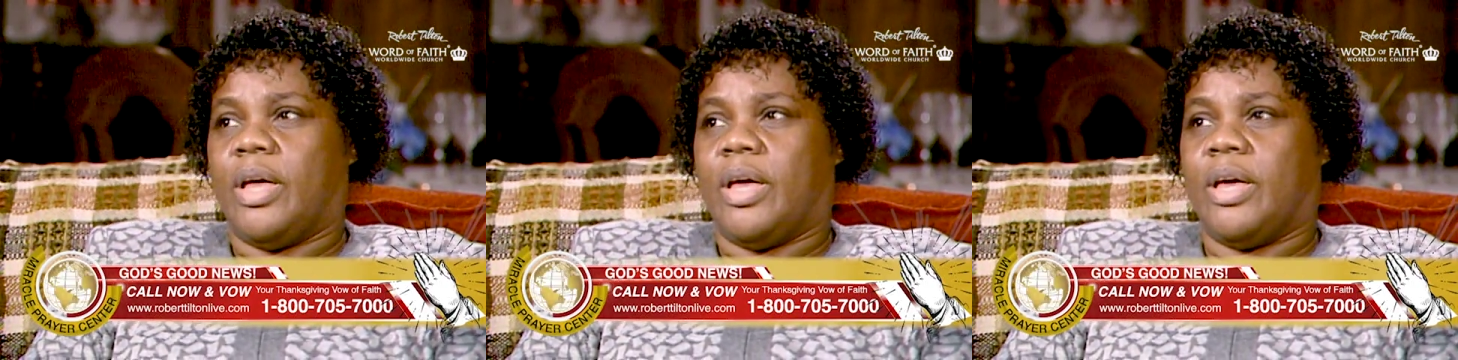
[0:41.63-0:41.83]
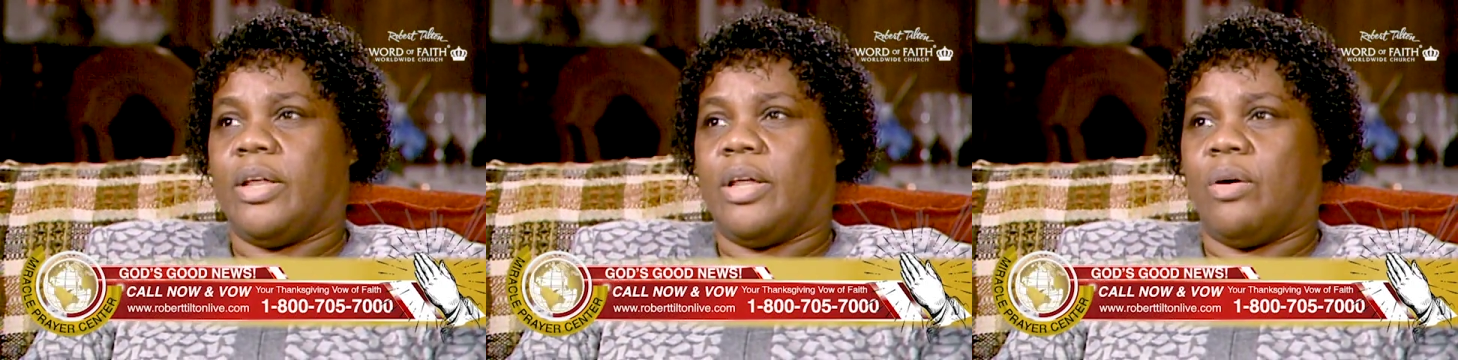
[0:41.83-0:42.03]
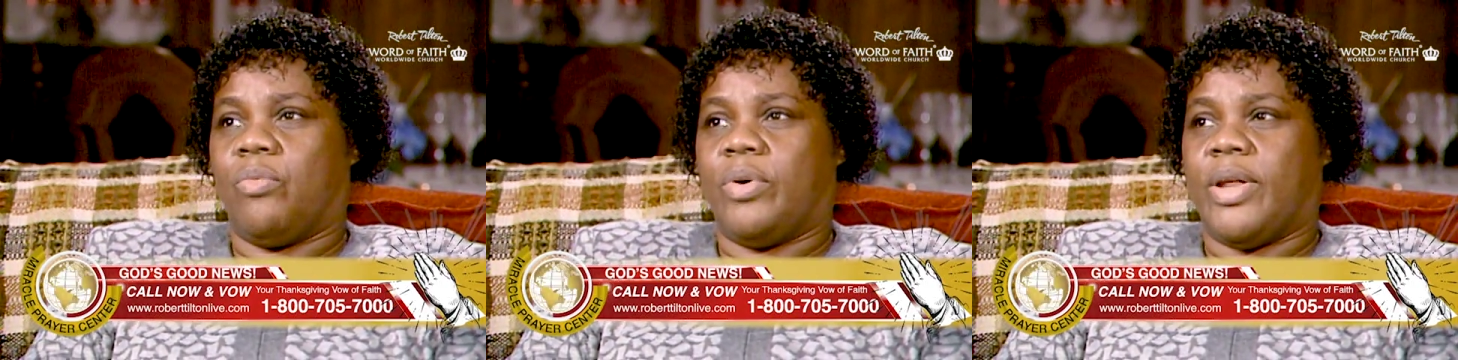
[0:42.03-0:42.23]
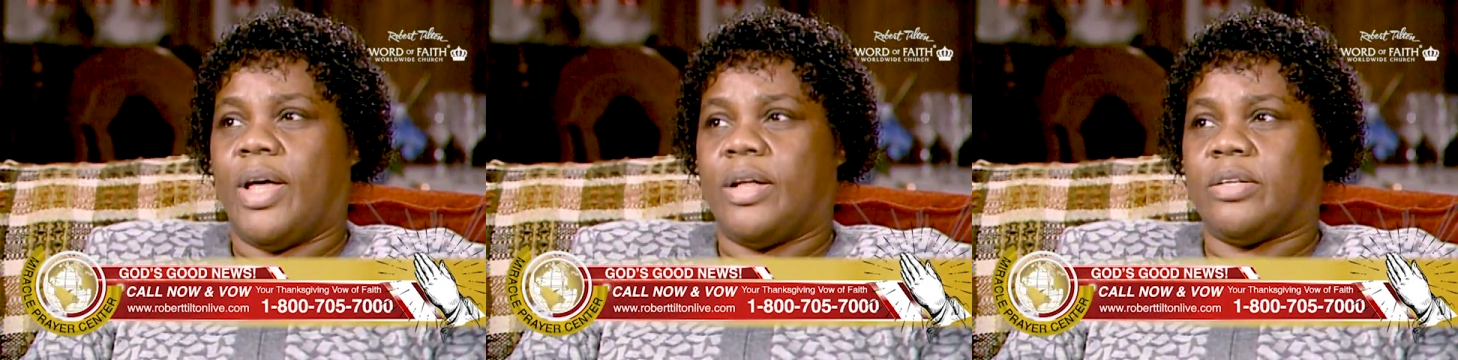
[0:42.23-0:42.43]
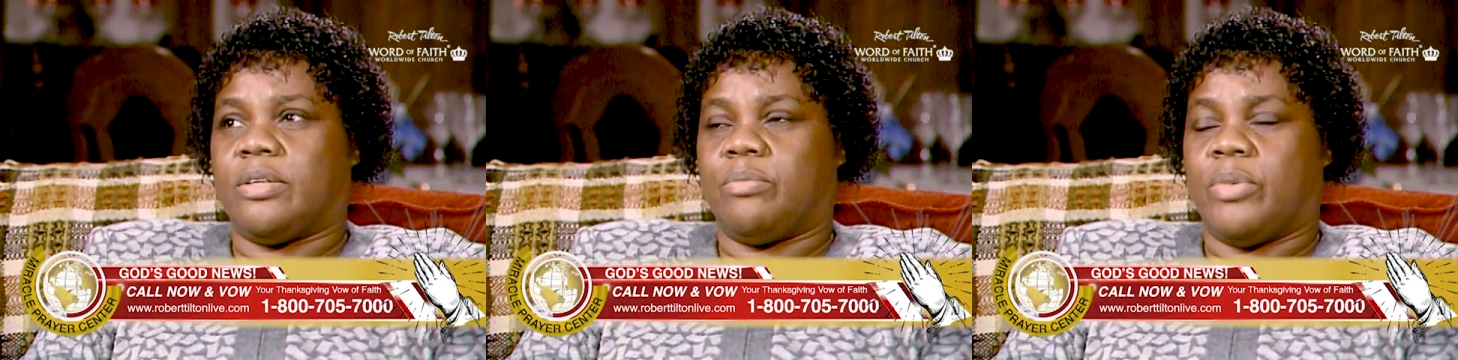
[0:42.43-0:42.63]
and I went
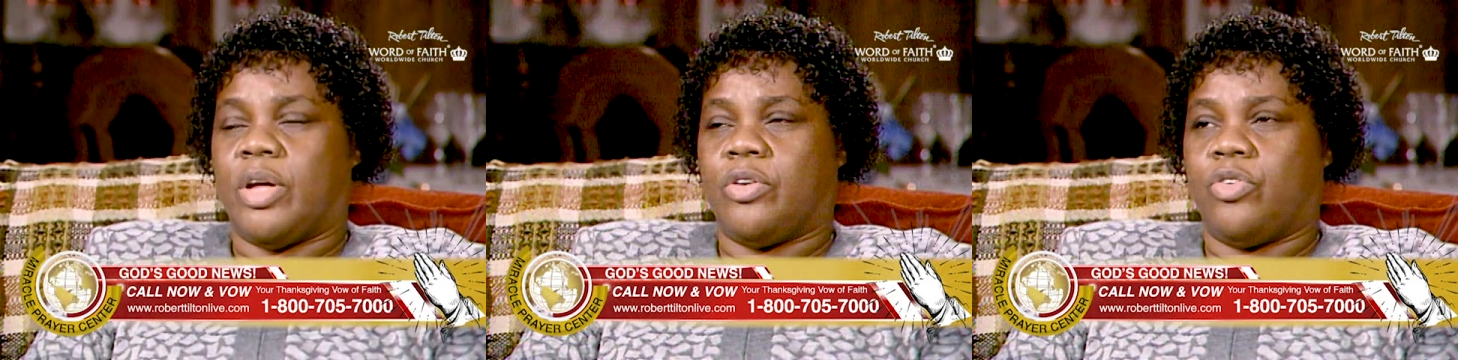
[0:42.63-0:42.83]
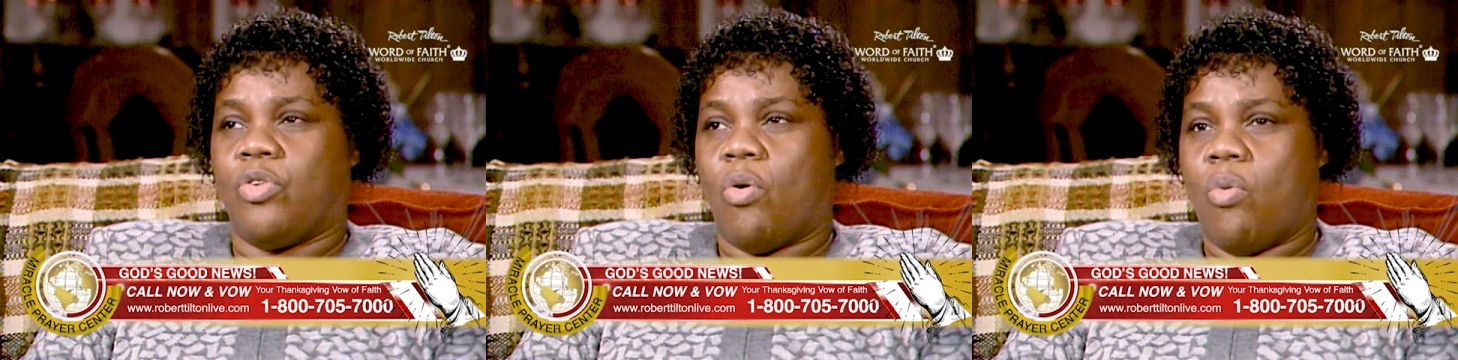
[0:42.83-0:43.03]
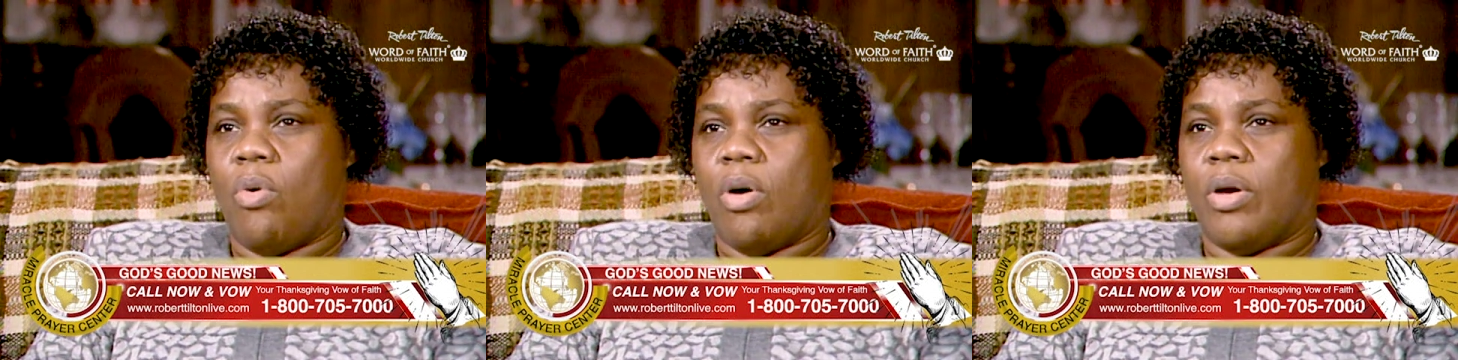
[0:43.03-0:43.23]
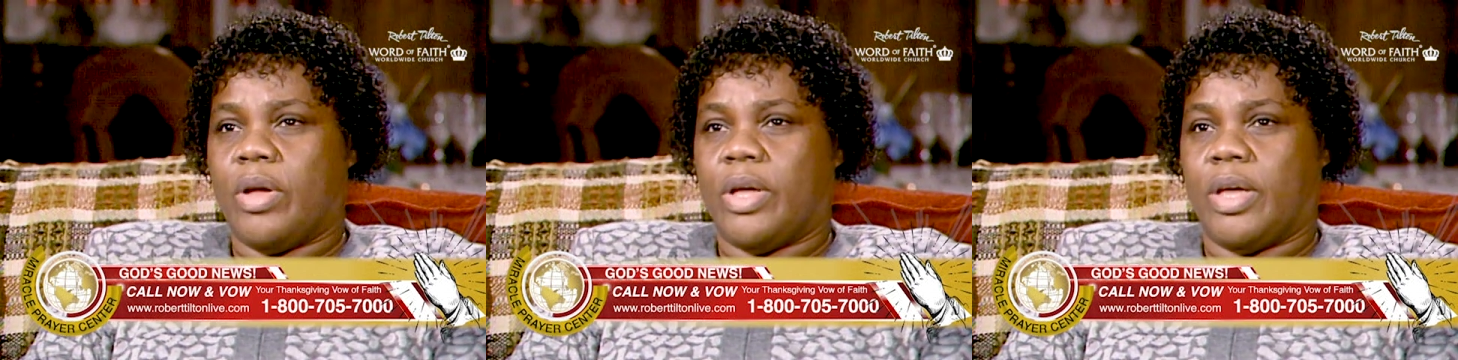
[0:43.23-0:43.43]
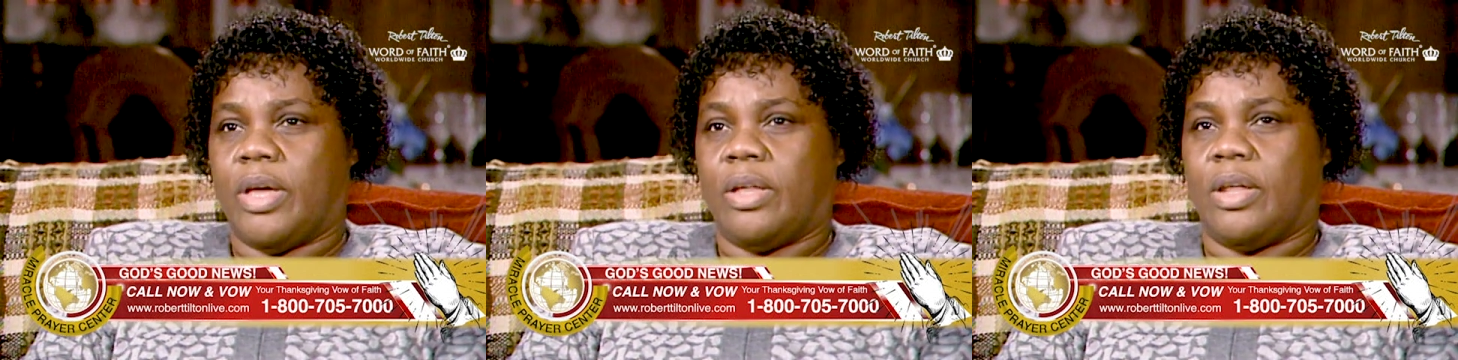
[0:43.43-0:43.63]
out my door
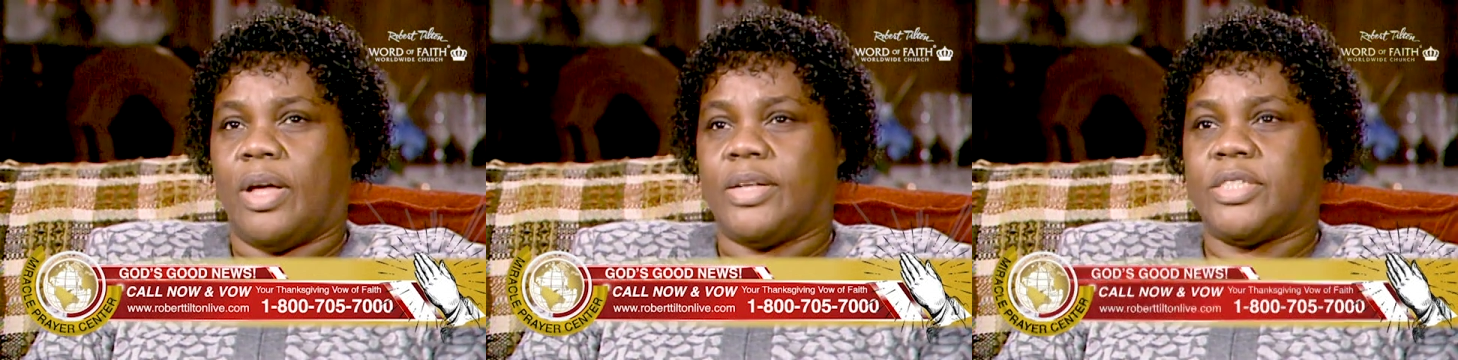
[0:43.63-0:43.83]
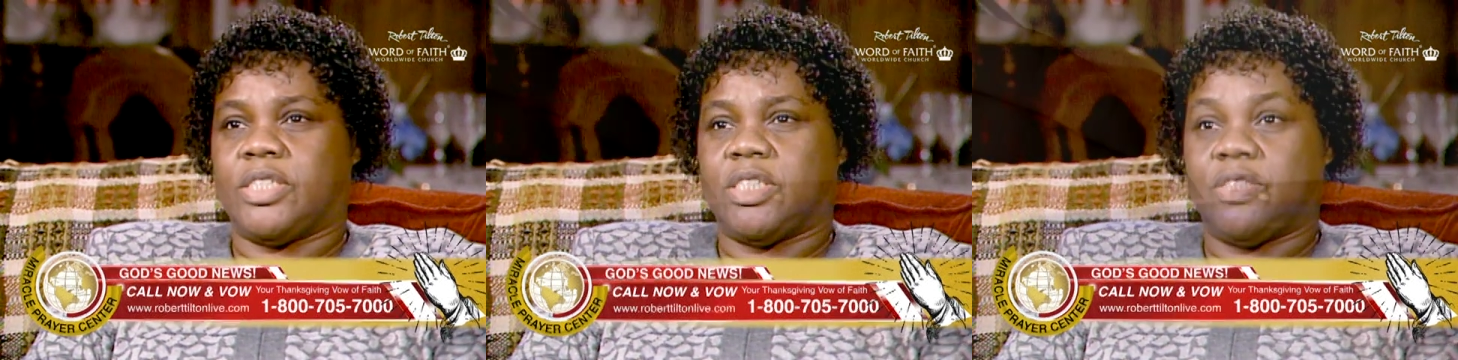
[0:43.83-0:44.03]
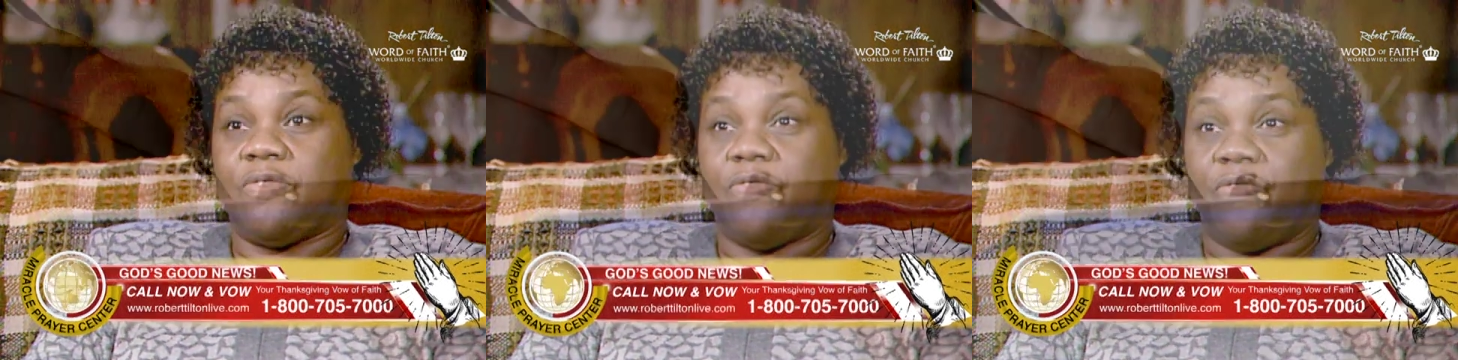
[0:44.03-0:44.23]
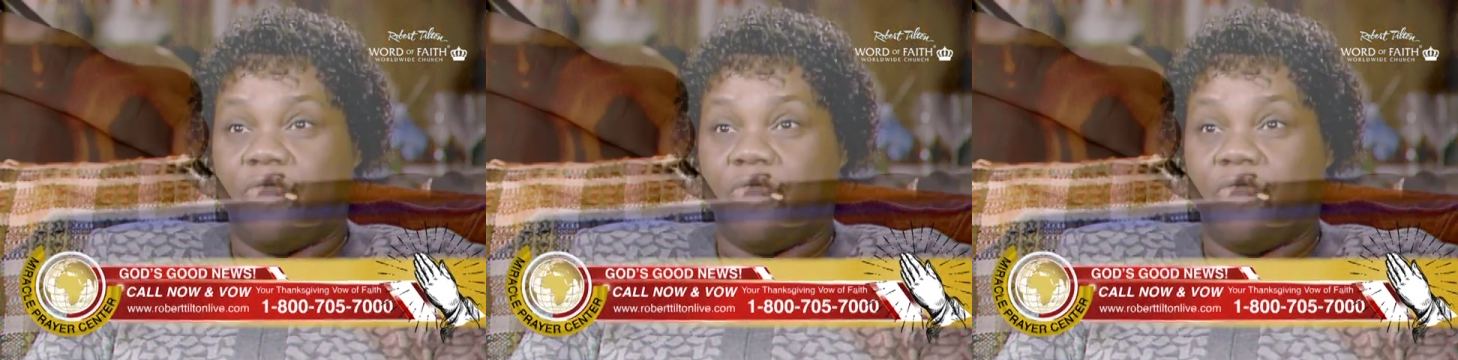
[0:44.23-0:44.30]
and I just